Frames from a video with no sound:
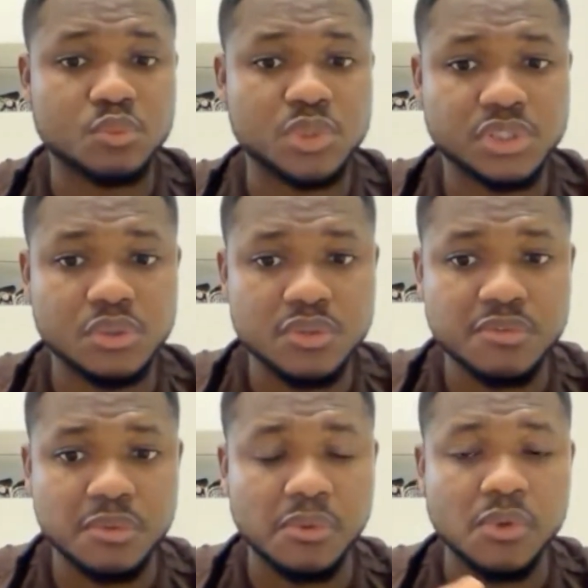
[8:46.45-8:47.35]
which goes
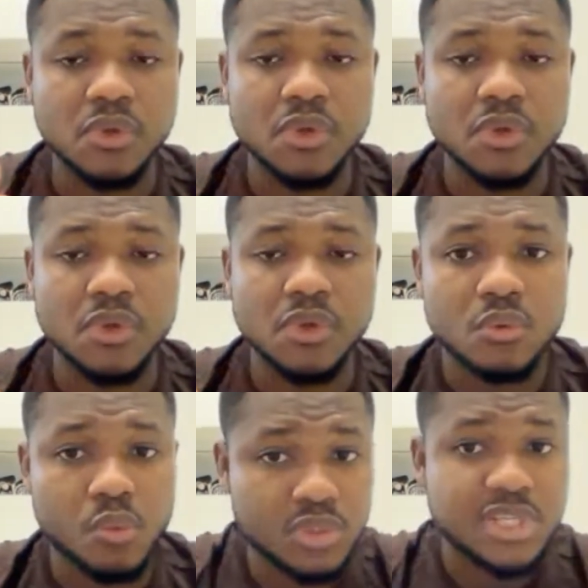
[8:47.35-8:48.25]
for
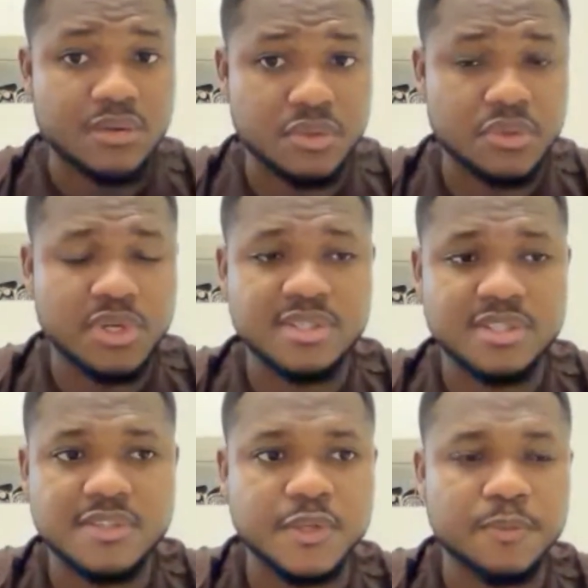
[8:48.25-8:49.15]
1,000
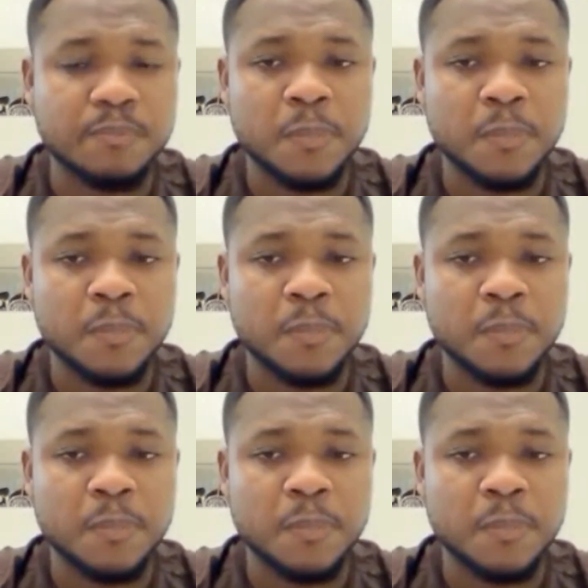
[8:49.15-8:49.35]
USDT.